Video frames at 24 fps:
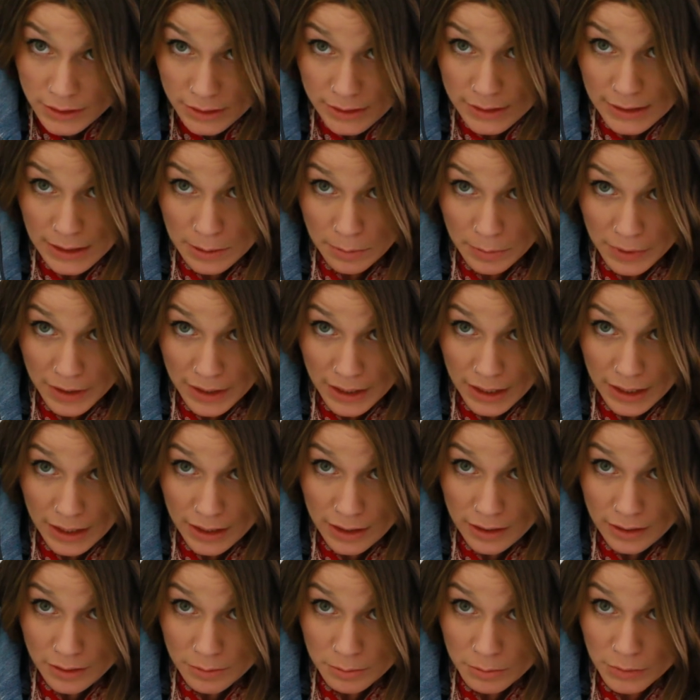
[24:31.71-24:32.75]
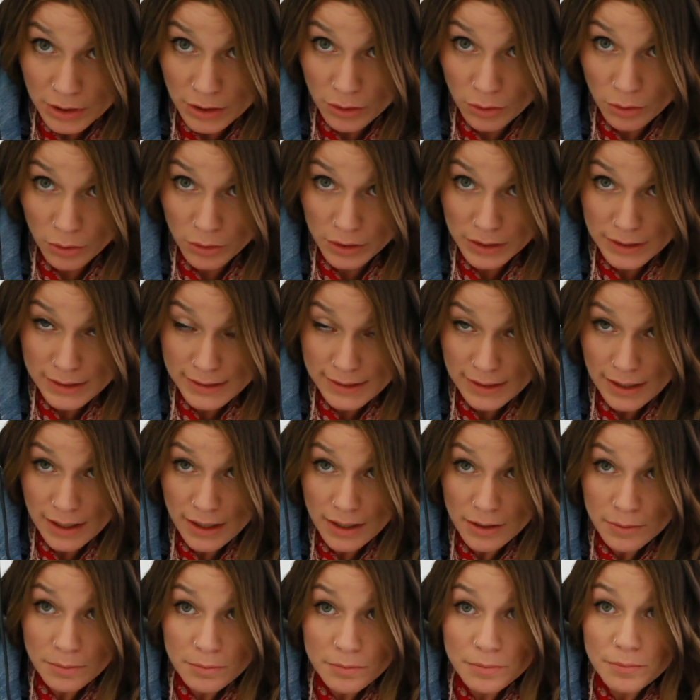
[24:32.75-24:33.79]
Same thing, I'm gonna hold this
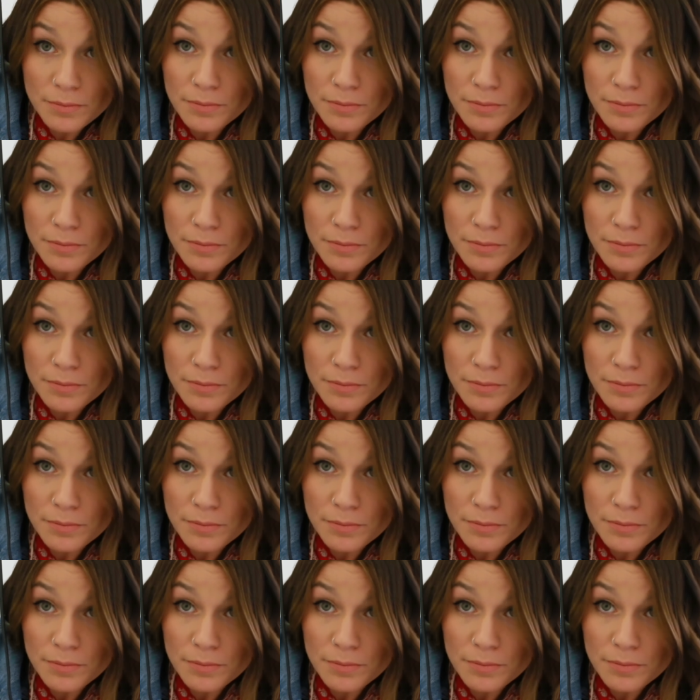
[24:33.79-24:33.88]
up.